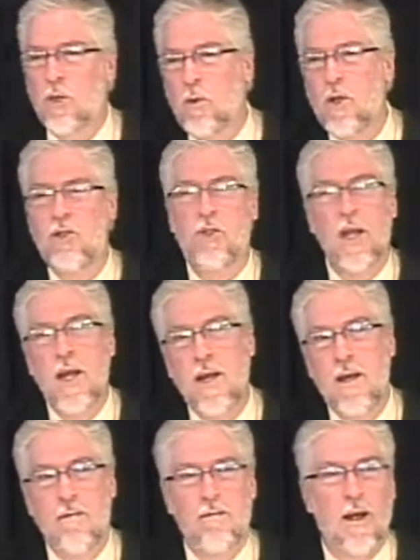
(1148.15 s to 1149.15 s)
that we
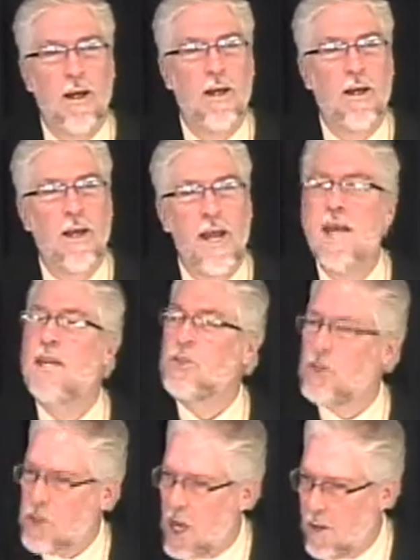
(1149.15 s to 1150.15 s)
see
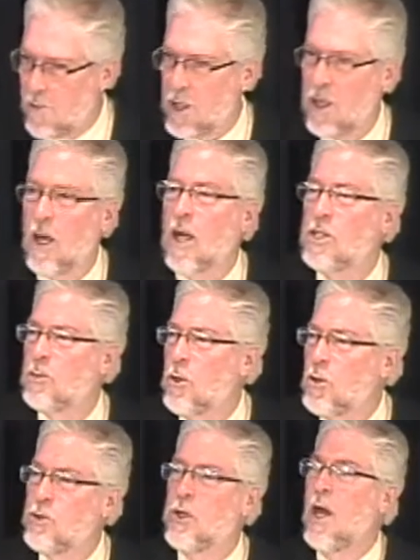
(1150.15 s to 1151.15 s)
hints of in the
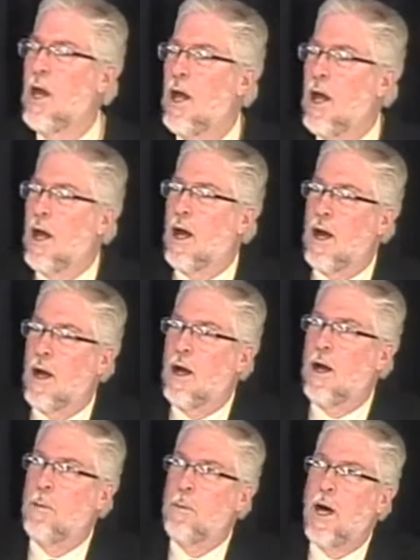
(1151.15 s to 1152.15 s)
Gospels,
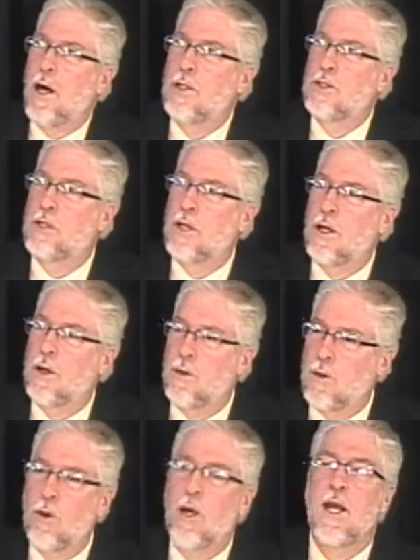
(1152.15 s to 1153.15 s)
about
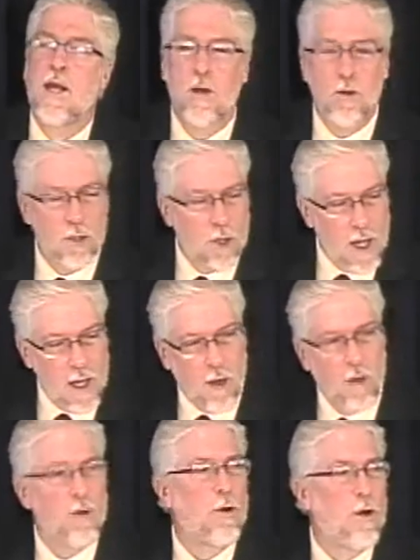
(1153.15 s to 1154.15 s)
30 years
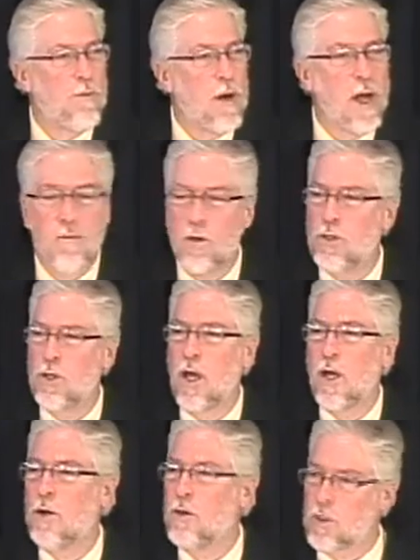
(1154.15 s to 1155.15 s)
later, 35 years
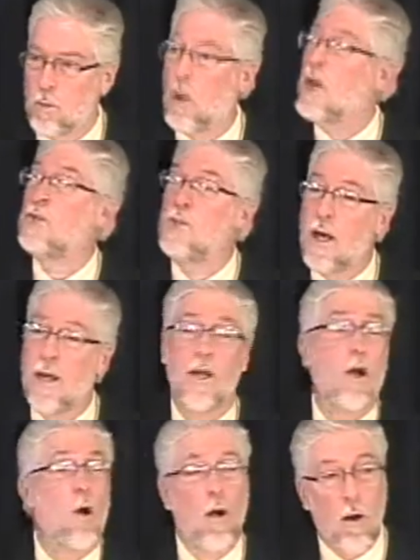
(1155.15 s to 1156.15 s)
later, this breaks out
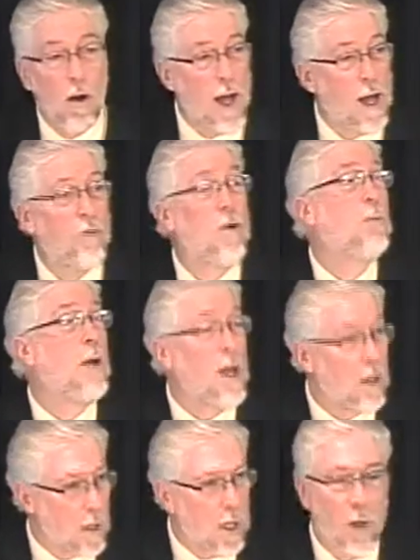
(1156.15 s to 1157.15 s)
into all-out
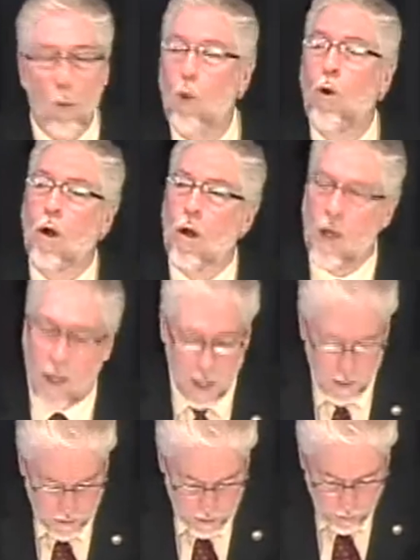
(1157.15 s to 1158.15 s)
rebellion and war
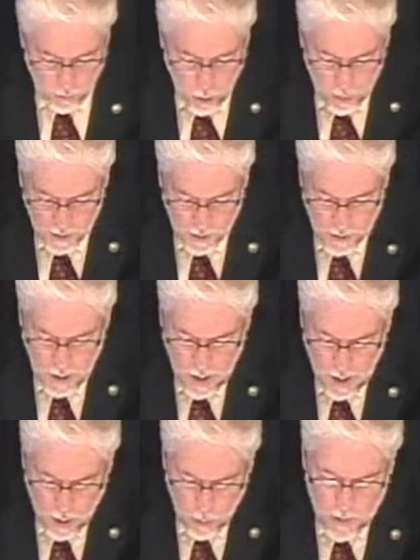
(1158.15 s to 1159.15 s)
against the Romans
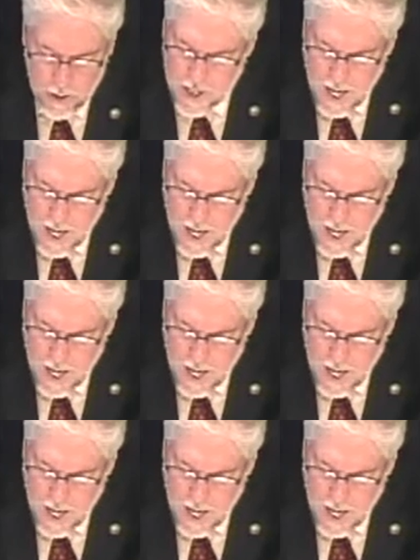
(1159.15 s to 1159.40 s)
with